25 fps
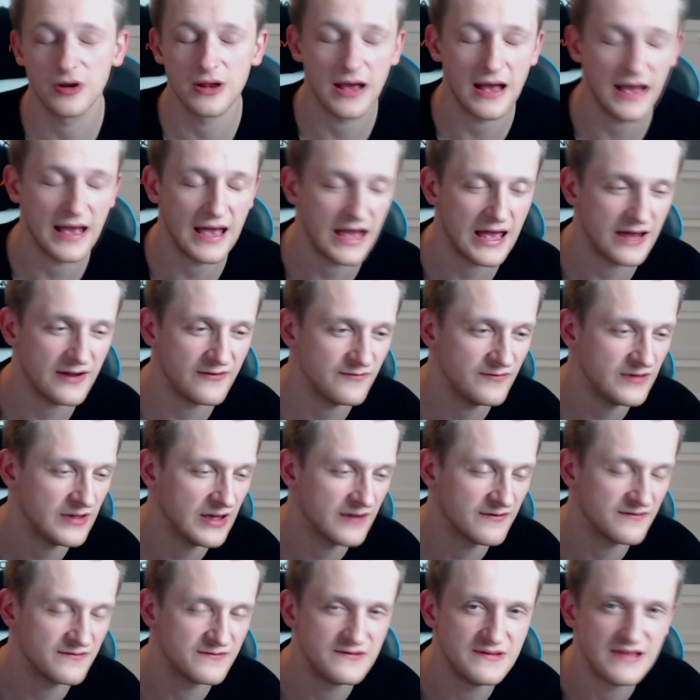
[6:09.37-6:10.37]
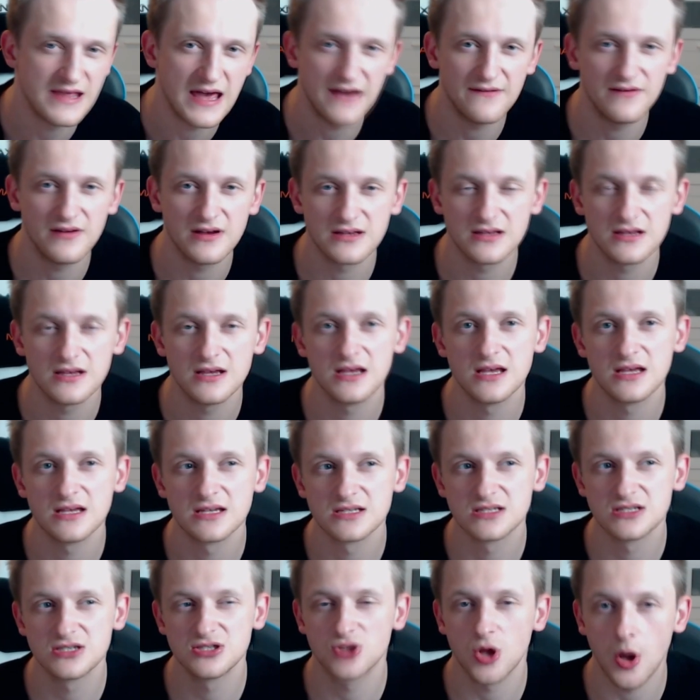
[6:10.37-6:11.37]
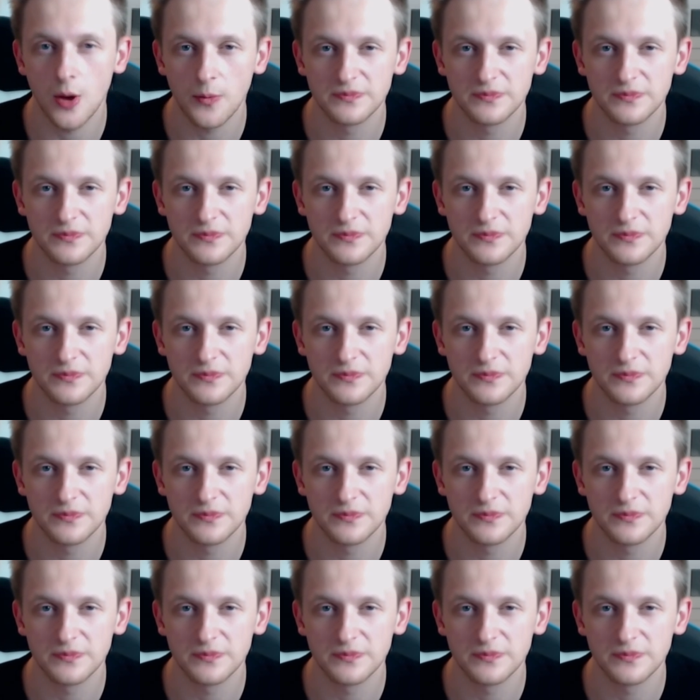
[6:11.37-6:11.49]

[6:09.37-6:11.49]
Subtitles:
and we have never stopped